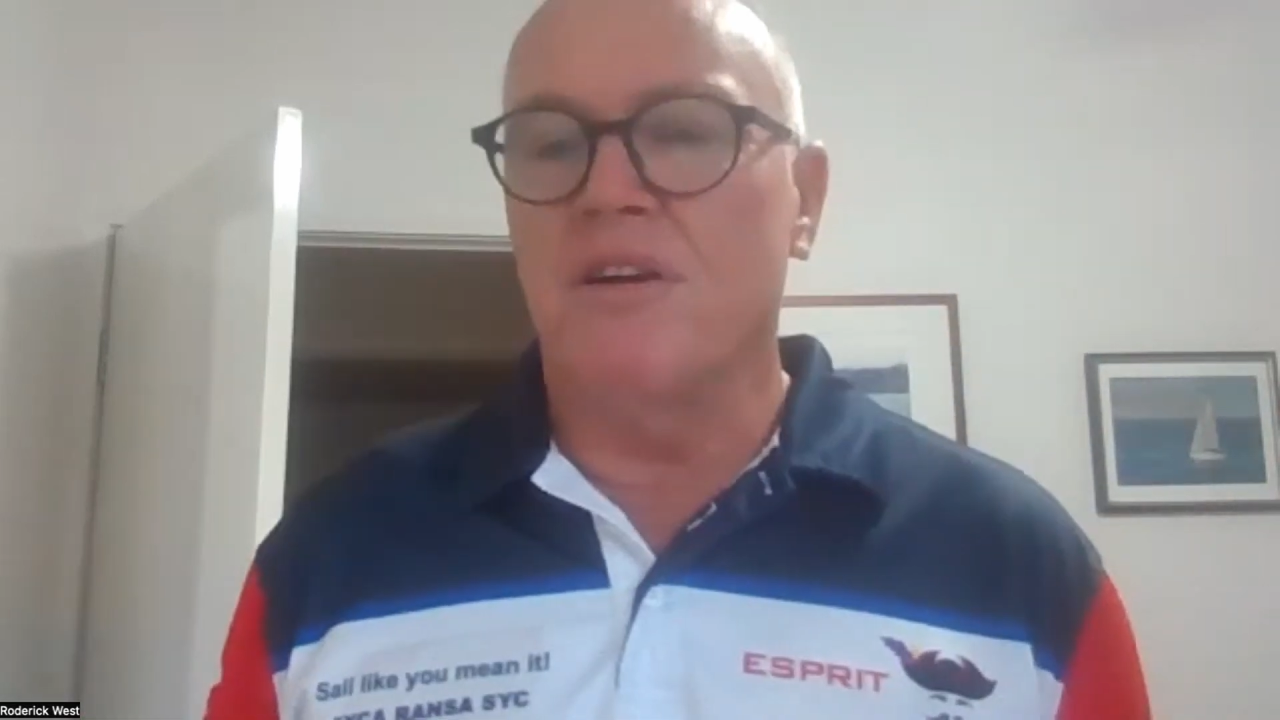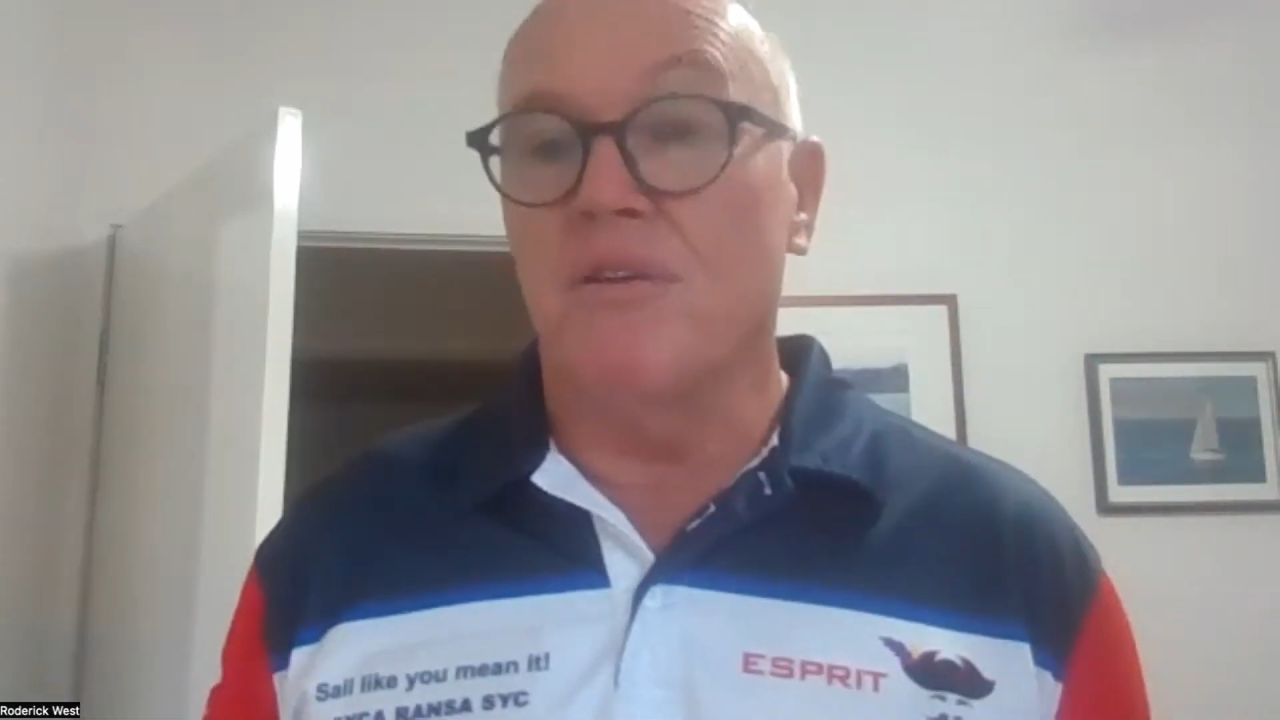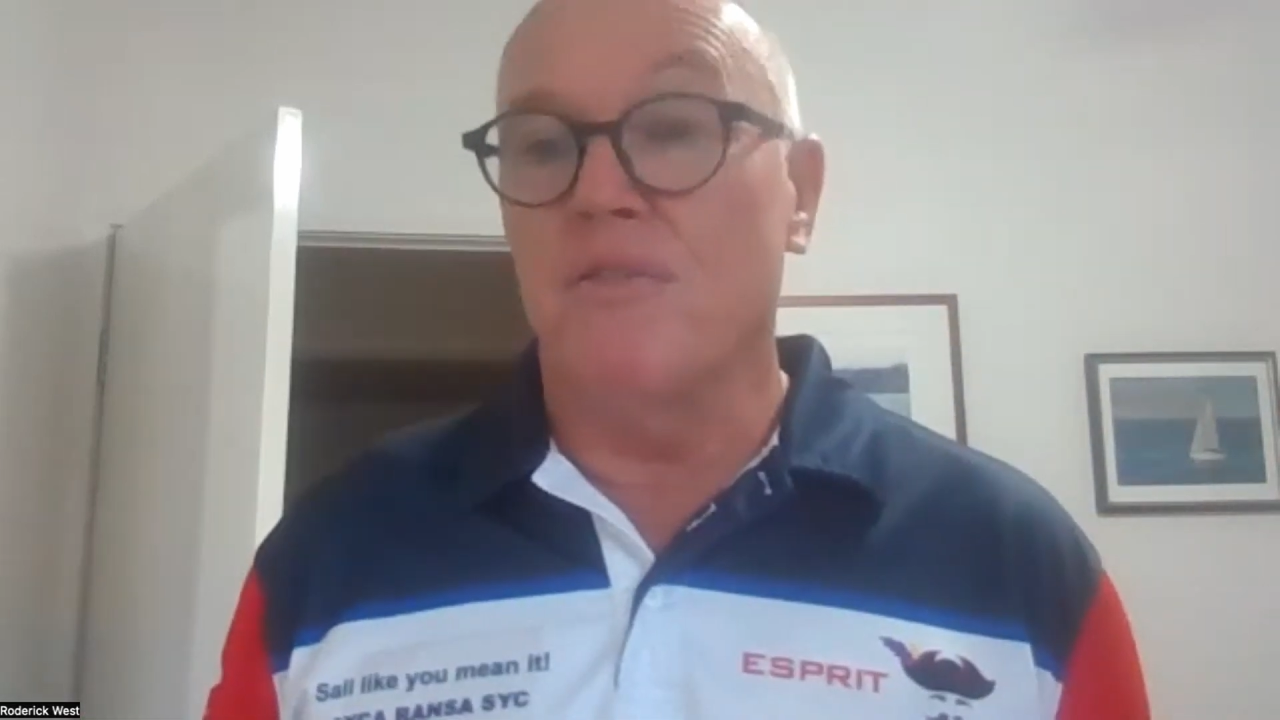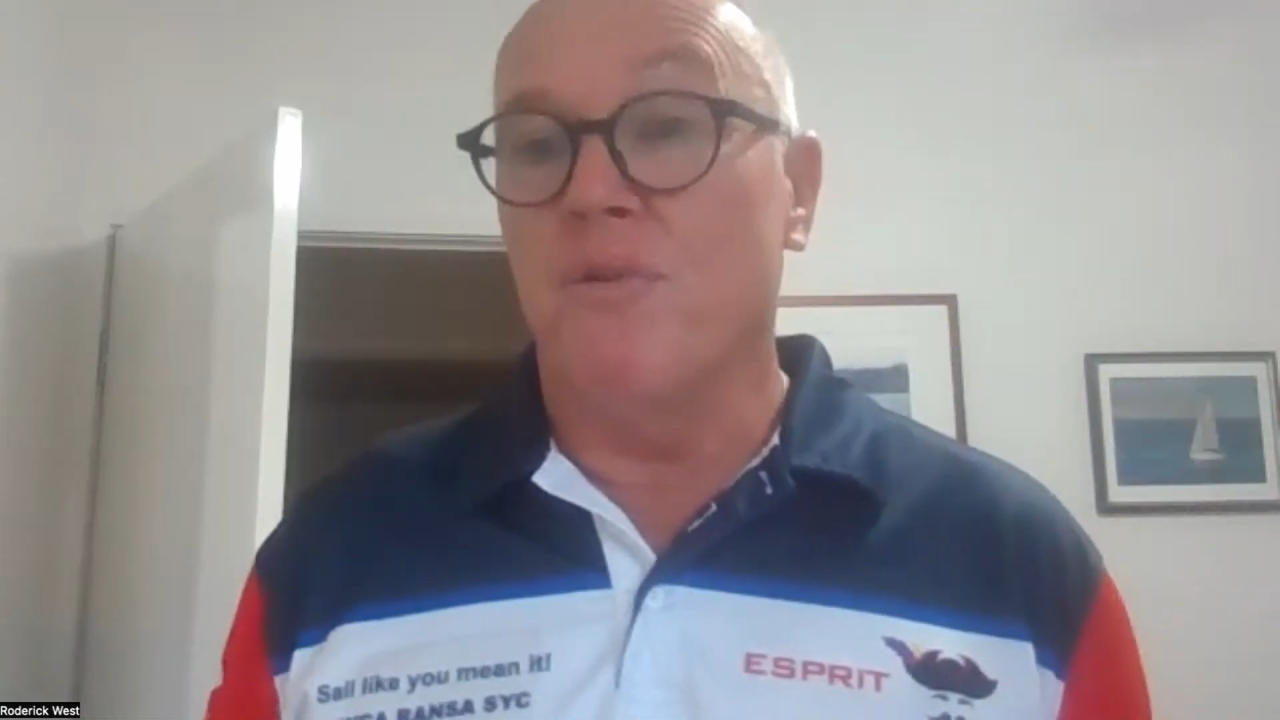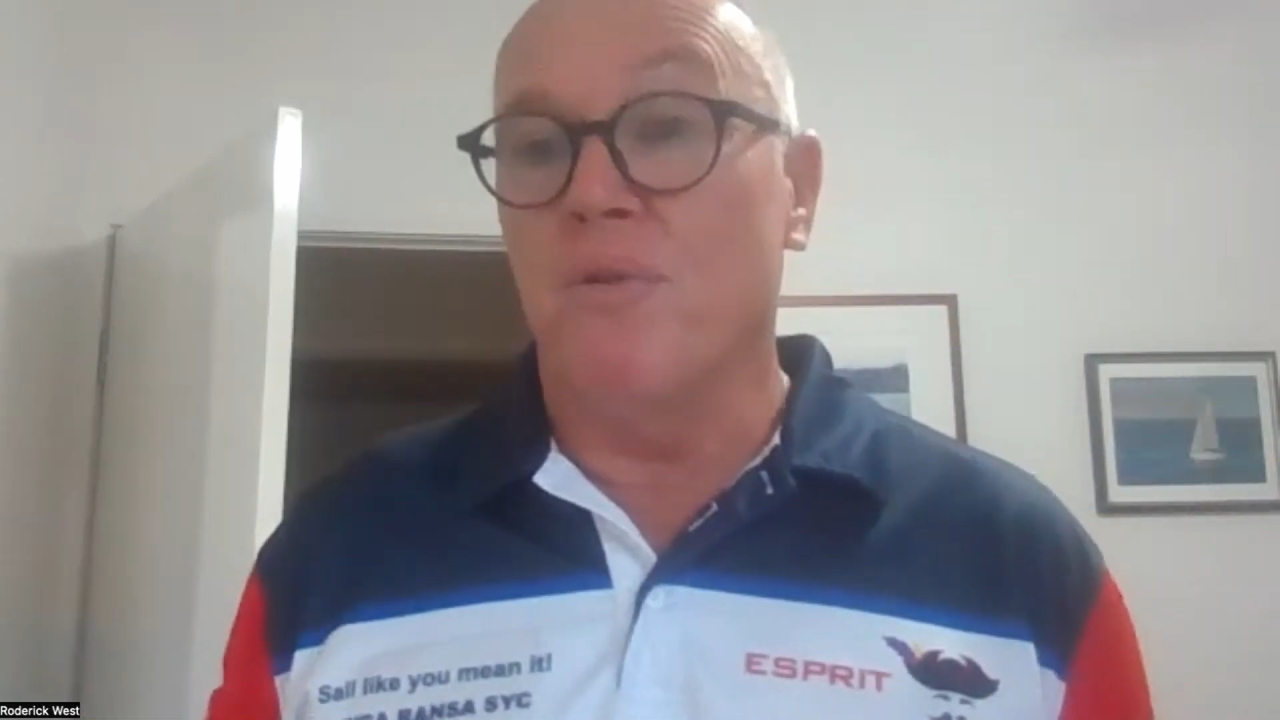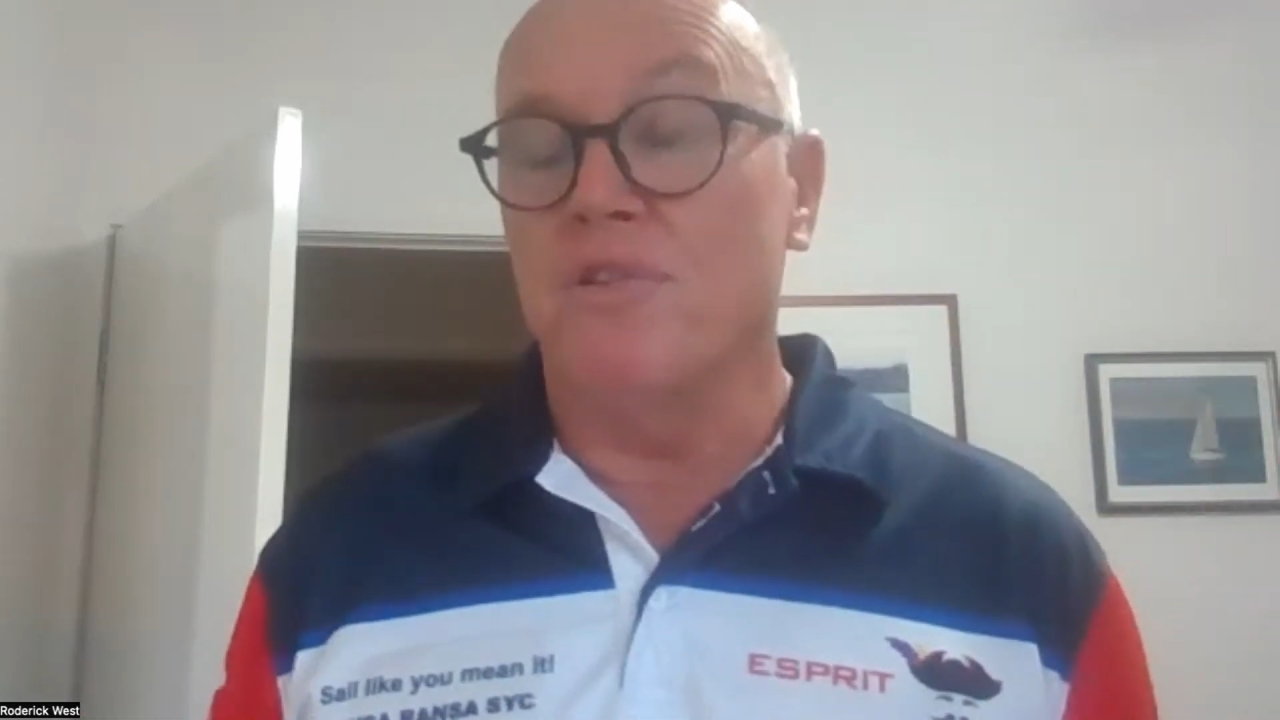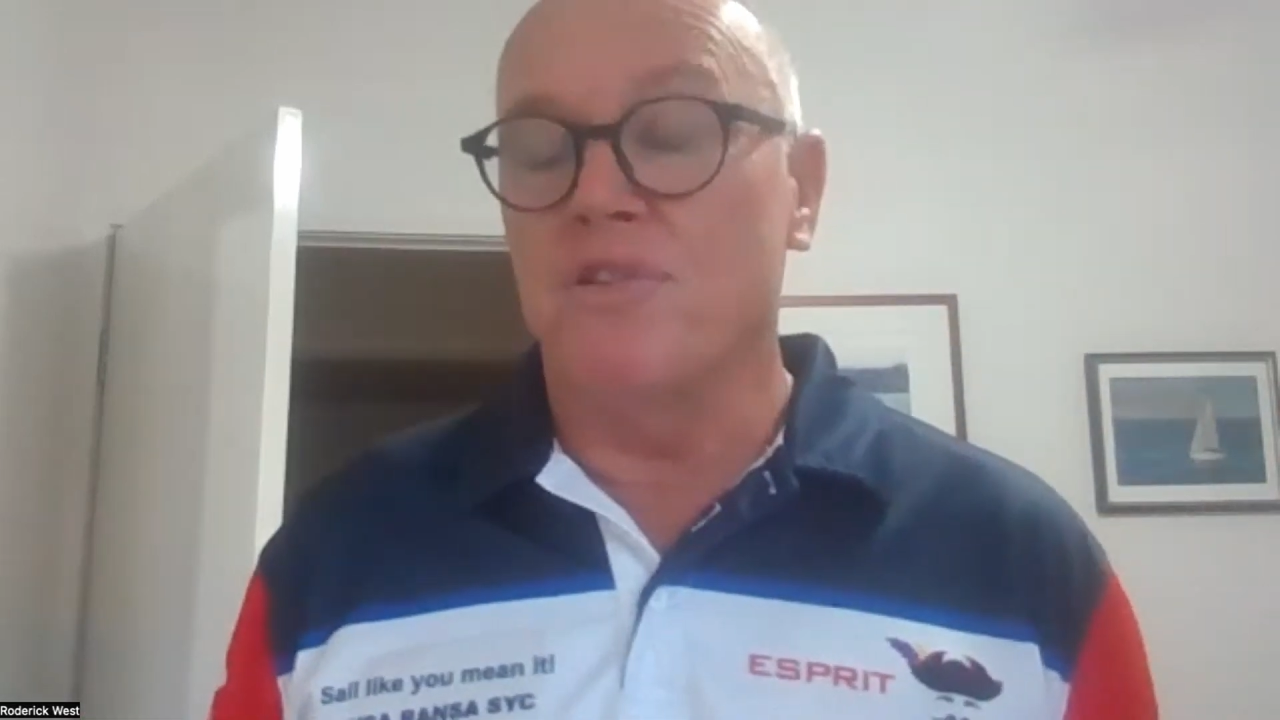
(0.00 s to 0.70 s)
could afford it,